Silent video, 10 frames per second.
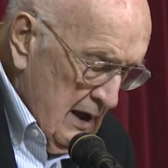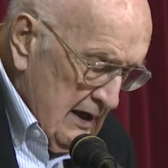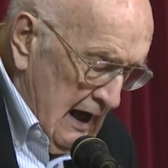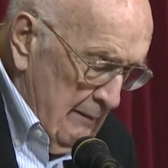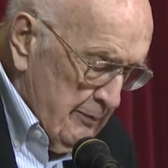
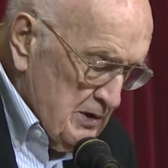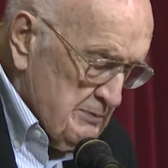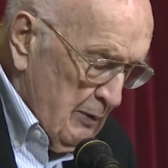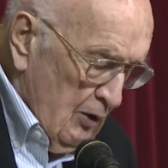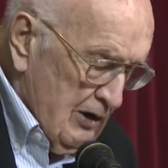Camper
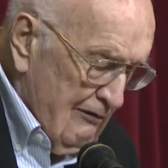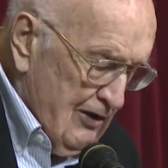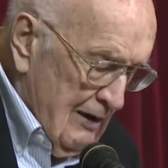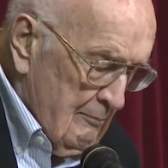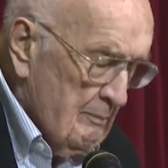spoke of
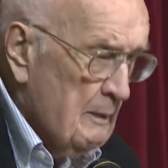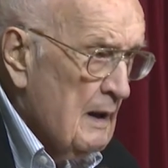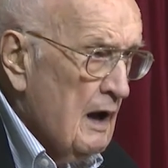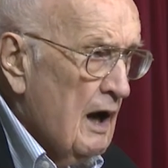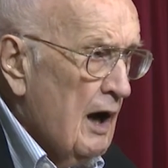him
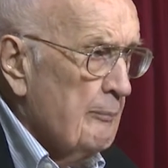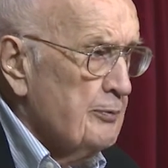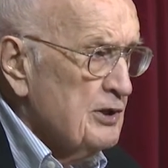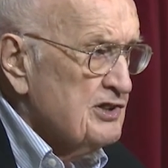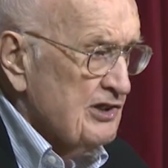
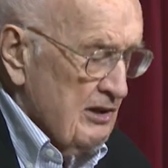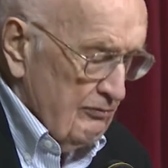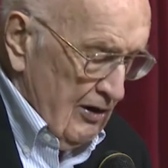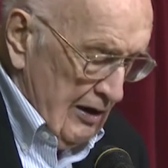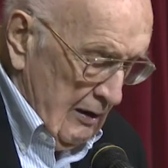
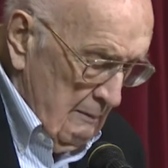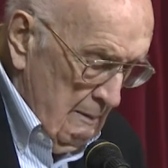appreciatively